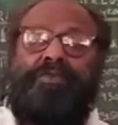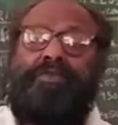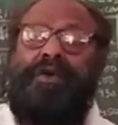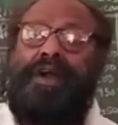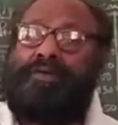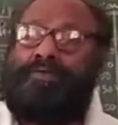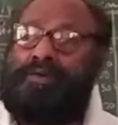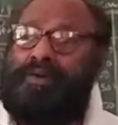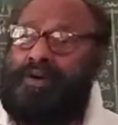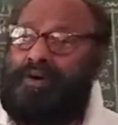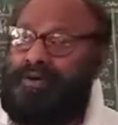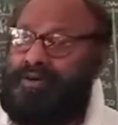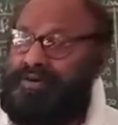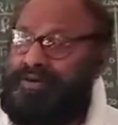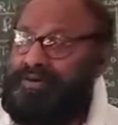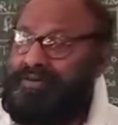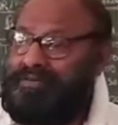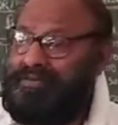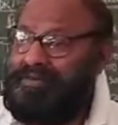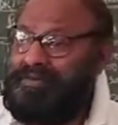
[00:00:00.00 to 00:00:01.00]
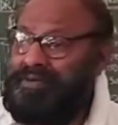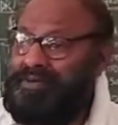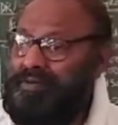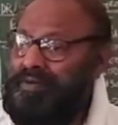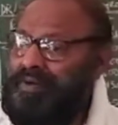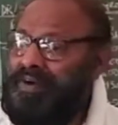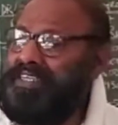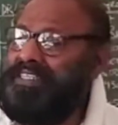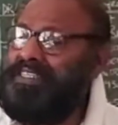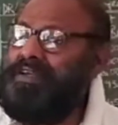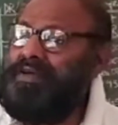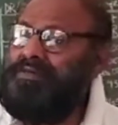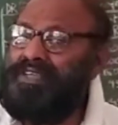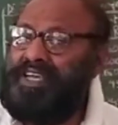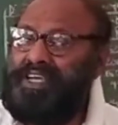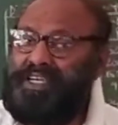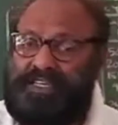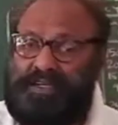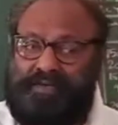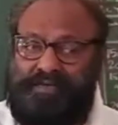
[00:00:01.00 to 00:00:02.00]
What for? What is the
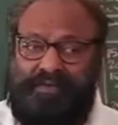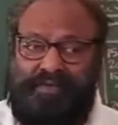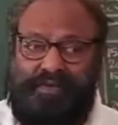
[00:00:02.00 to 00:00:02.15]
objective?